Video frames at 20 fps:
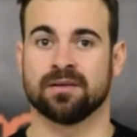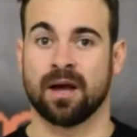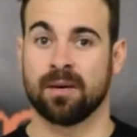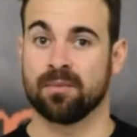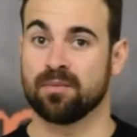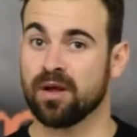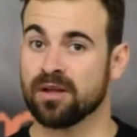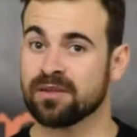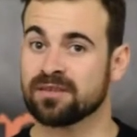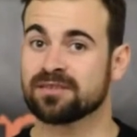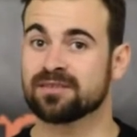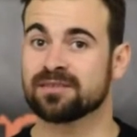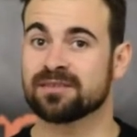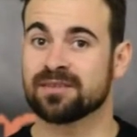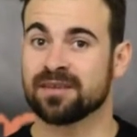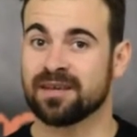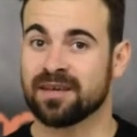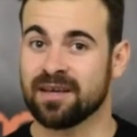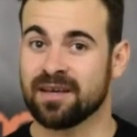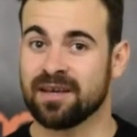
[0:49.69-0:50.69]
I'm not
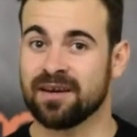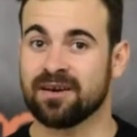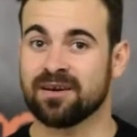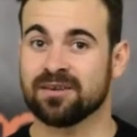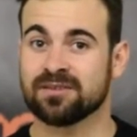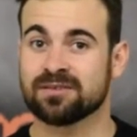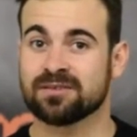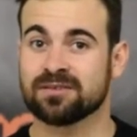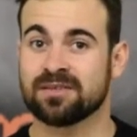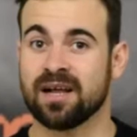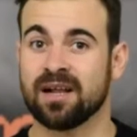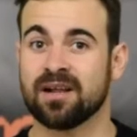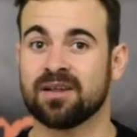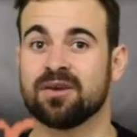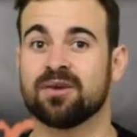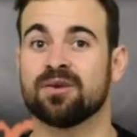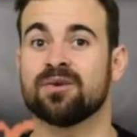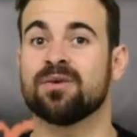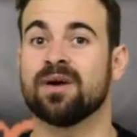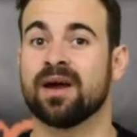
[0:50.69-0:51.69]
here to
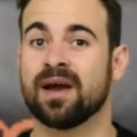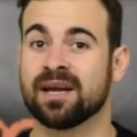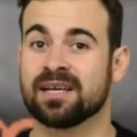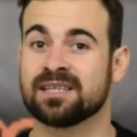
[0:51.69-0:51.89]
tell you